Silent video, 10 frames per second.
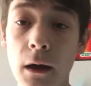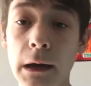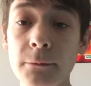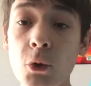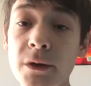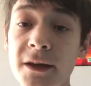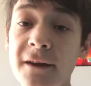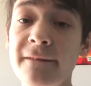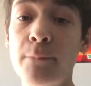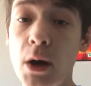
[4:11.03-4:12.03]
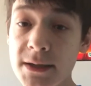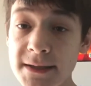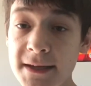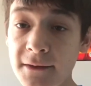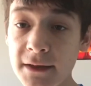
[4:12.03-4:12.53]
I'm going to give
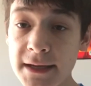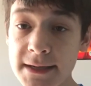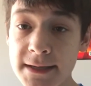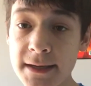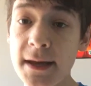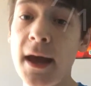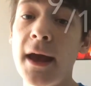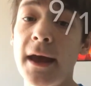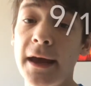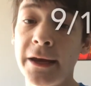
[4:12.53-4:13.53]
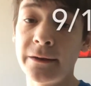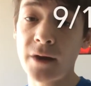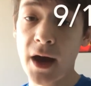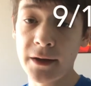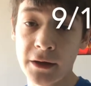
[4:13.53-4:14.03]
Positively Izzy a
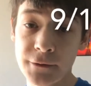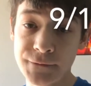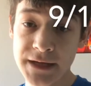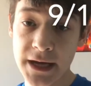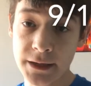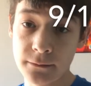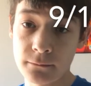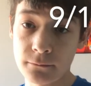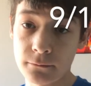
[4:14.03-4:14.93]
9 out of 10.